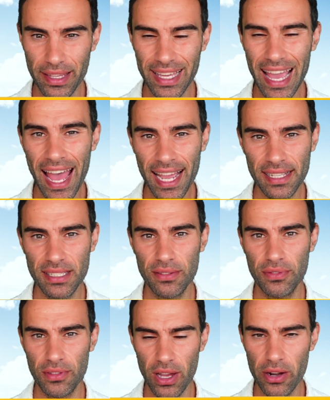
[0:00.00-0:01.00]
the
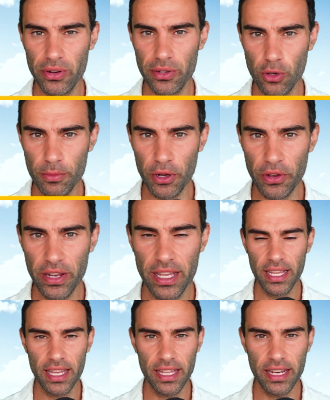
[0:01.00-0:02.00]
active thyroid hormone.
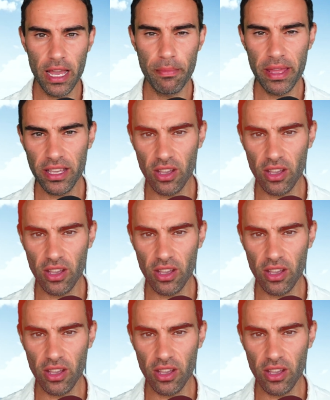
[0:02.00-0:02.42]
Now, many